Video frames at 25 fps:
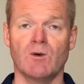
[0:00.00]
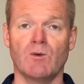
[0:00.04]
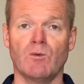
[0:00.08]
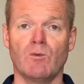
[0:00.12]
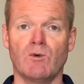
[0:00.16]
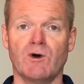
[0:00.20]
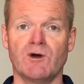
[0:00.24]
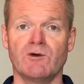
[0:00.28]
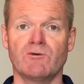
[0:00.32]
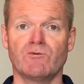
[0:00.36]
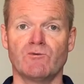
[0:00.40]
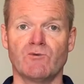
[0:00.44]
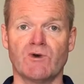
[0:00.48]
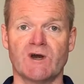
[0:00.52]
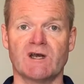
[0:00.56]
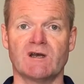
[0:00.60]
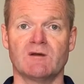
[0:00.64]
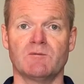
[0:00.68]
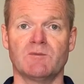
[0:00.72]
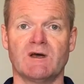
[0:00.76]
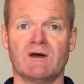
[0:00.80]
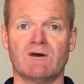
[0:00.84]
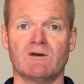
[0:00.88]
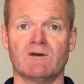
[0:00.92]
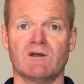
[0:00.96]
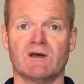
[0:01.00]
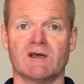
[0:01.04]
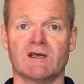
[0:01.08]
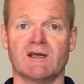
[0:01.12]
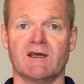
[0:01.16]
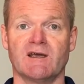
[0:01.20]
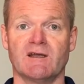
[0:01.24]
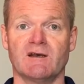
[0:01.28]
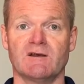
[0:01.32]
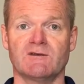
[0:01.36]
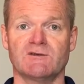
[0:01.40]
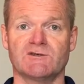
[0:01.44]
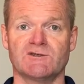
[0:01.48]
weren't running about like a
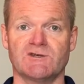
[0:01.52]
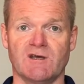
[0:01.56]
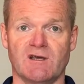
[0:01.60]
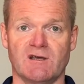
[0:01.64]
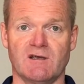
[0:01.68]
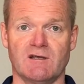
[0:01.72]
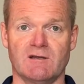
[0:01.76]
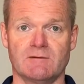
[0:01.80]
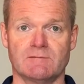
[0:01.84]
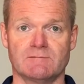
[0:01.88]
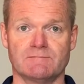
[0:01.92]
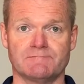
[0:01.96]
headless chicken.